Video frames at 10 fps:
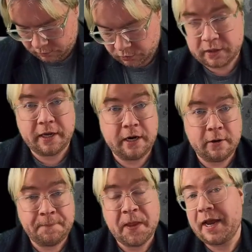Put it there.
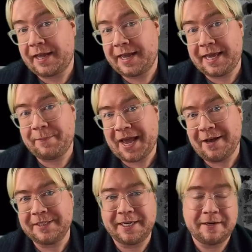And I could keep
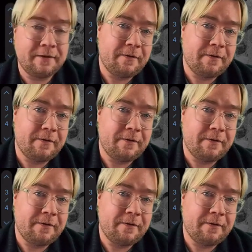counting.